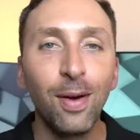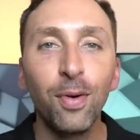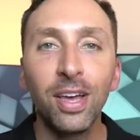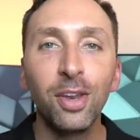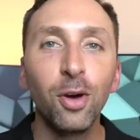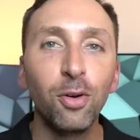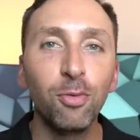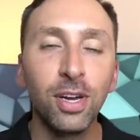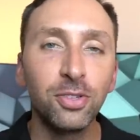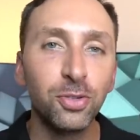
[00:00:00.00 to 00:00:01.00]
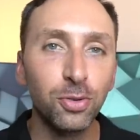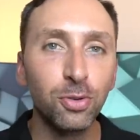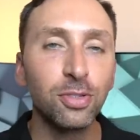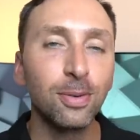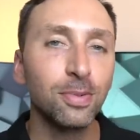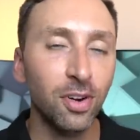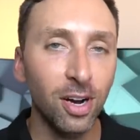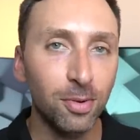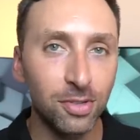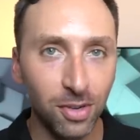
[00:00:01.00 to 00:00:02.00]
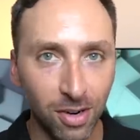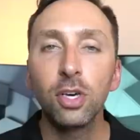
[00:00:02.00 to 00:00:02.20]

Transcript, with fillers: That way I know who my true subscribers are.